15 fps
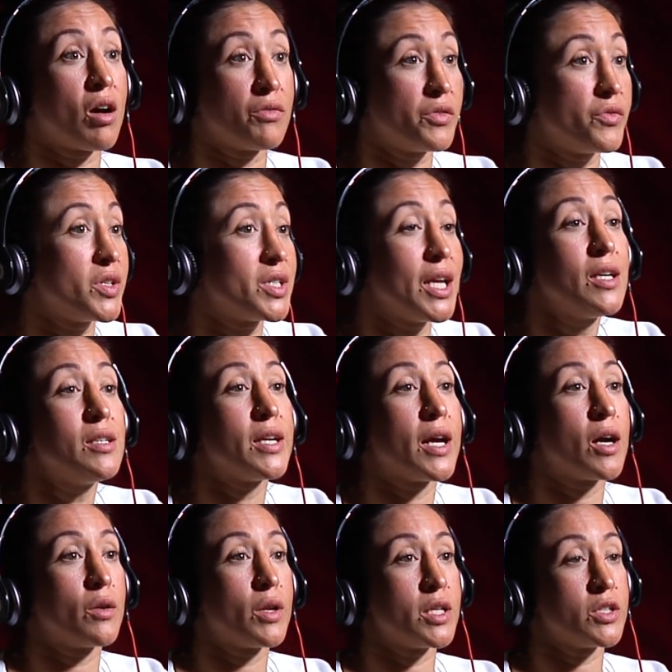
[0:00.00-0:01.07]
off of the
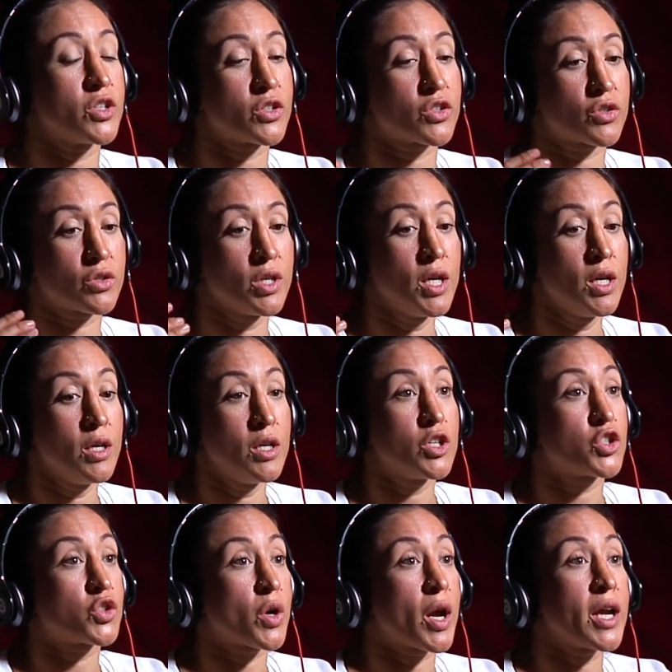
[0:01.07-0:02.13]
takedown and just
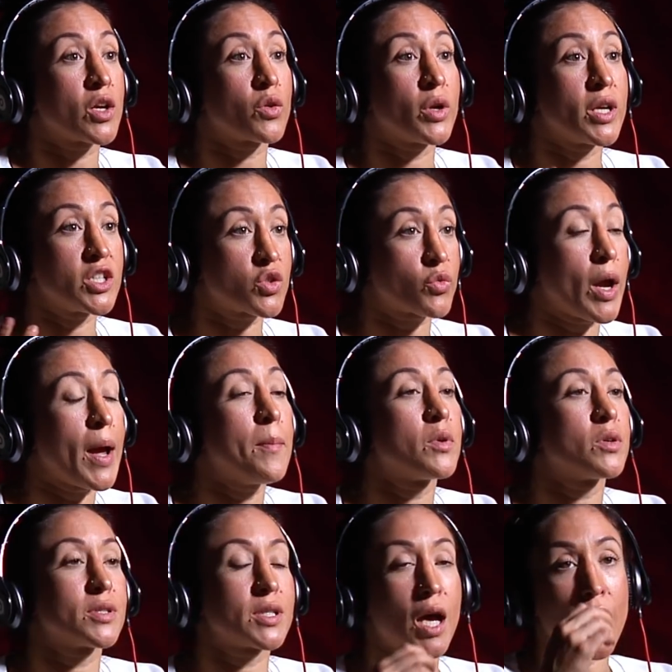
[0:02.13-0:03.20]
try and create
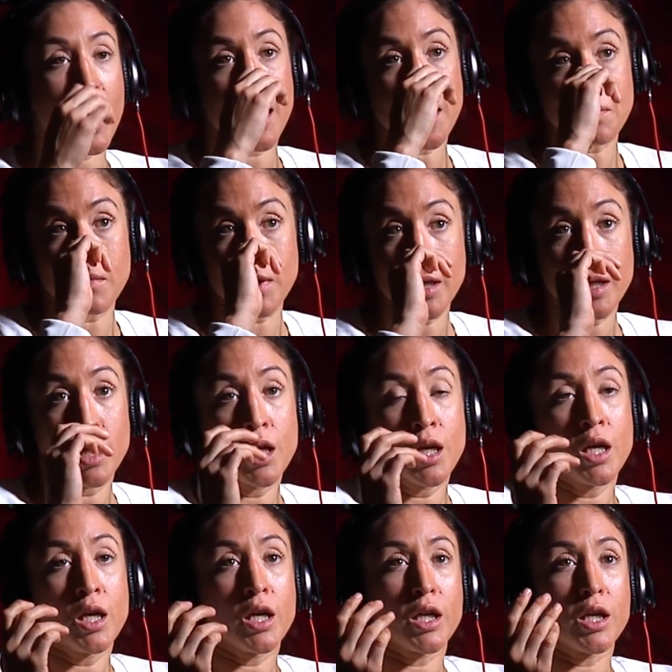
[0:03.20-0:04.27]
scrambles. I've
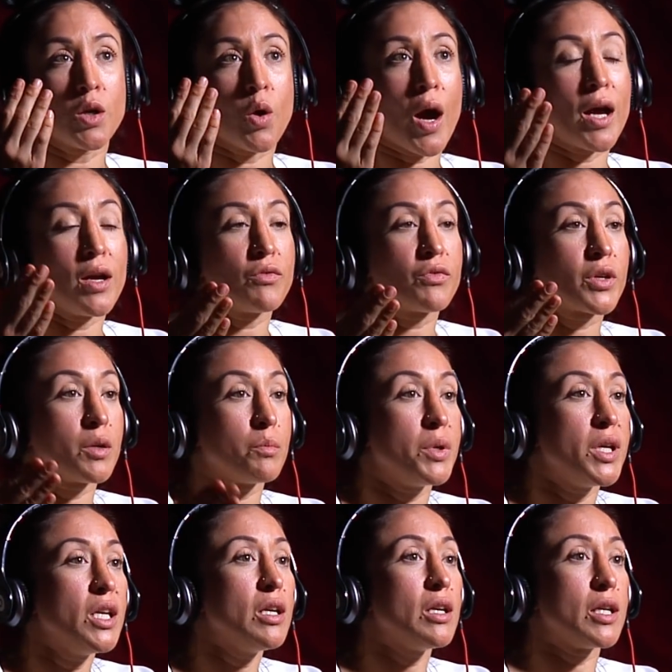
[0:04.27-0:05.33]

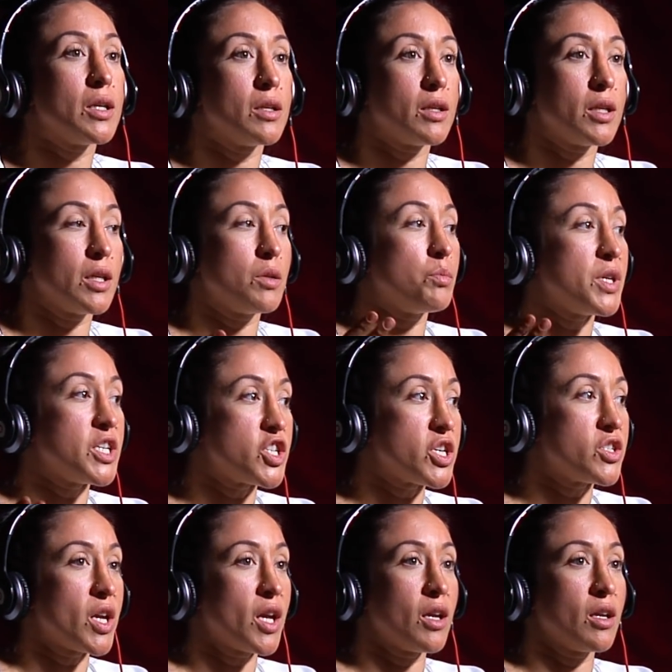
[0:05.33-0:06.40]
competed in
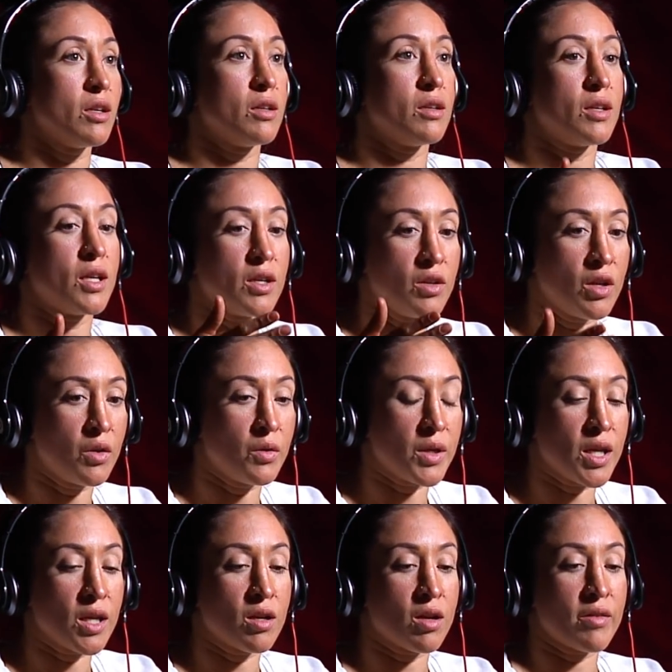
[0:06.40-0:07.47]
BJJ and
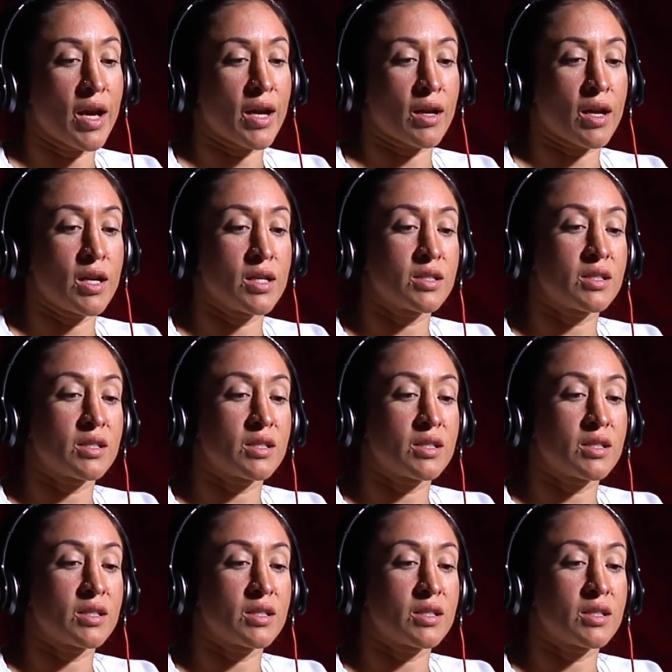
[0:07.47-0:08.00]
Oogie and all that kind of